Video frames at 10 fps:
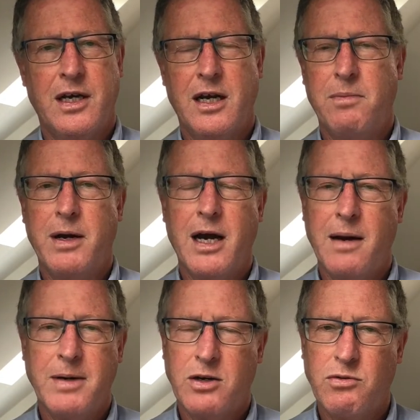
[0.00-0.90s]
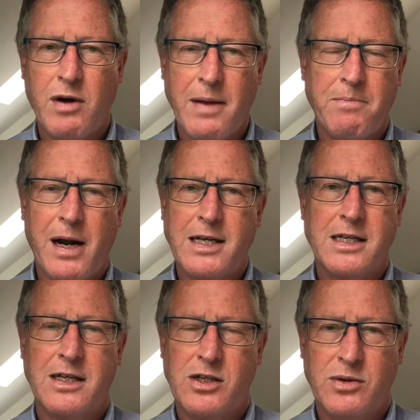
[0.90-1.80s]
it'll become a great
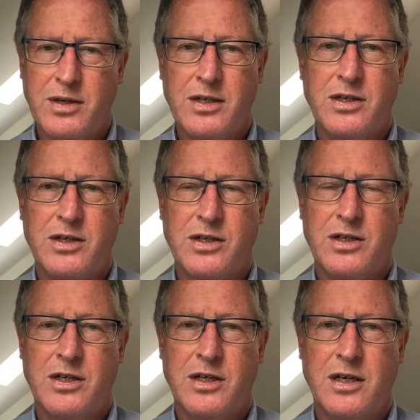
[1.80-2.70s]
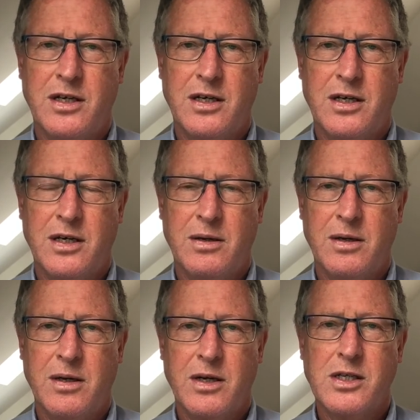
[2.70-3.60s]
blessing to us
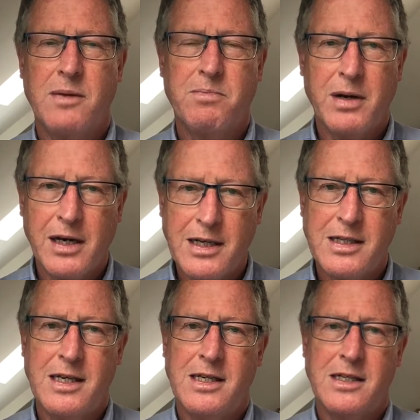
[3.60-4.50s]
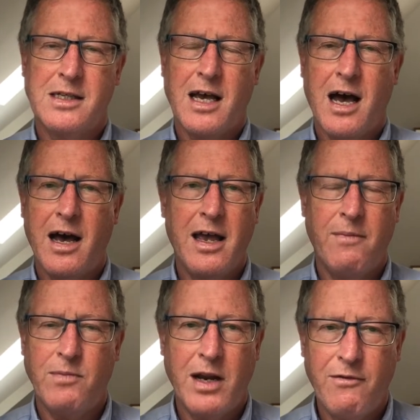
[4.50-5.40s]
because it pleases our
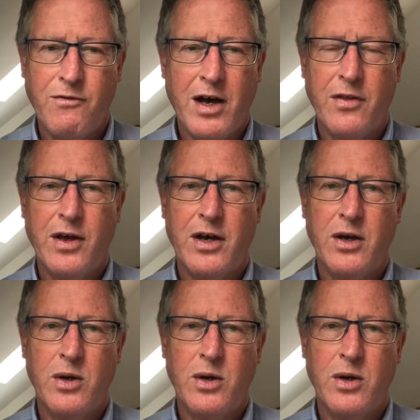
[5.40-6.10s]
Heavenly Father